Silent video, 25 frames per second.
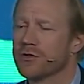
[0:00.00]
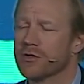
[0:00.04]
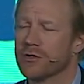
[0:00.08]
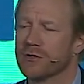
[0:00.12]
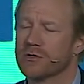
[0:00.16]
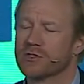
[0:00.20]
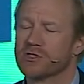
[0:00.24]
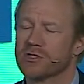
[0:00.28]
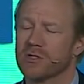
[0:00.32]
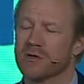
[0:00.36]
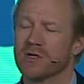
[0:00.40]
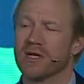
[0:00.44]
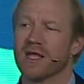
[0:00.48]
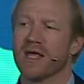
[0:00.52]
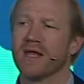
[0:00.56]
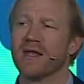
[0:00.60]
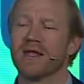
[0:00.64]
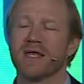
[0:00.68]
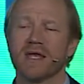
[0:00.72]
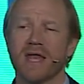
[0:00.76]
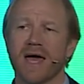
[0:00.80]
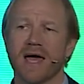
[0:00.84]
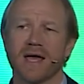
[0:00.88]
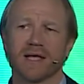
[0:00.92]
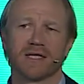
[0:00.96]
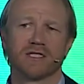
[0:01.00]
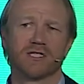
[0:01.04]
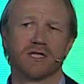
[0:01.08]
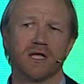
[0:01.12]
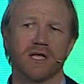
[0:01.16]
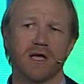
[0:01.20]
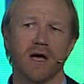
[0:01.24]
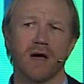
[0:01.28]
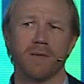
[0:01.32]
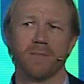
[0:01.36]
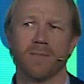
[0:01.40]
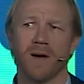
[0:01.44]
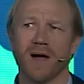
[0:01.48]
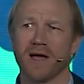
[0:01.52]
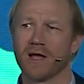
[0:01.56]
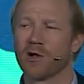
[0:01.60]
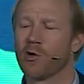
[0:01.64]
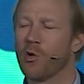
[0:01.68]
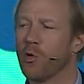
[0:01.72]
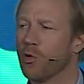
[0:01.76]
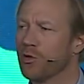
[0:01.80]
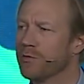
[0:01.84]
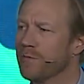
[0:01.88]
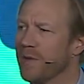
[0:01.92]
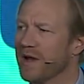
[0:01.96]
to. So it ended actually up, I
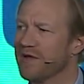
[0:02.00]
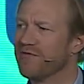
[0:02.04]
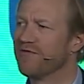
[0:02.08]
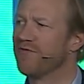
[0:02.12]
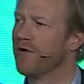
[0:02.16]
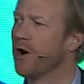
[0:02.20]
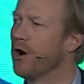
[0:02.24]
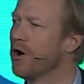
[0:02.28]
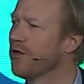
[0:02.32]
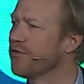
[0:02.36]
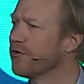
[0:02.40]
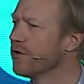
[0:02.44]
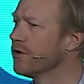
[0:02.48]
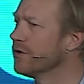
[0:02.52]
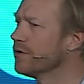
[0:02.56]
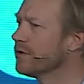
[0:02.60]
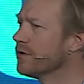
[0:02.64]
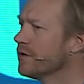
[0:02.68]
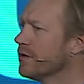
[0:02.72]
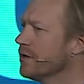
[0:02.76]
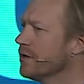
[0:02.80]
called my father.